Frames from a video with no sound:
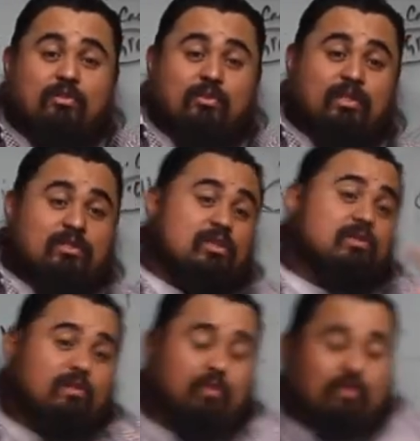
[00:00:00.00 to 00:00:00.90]
So he starts
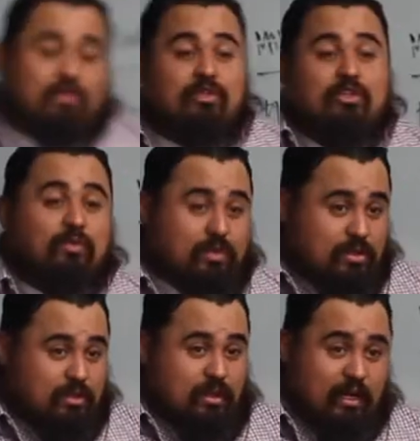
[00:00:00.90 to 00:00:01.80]
a revolt as a
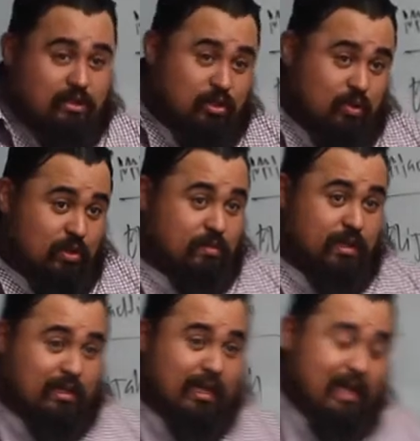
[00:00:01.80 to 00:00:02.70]
Jewish man.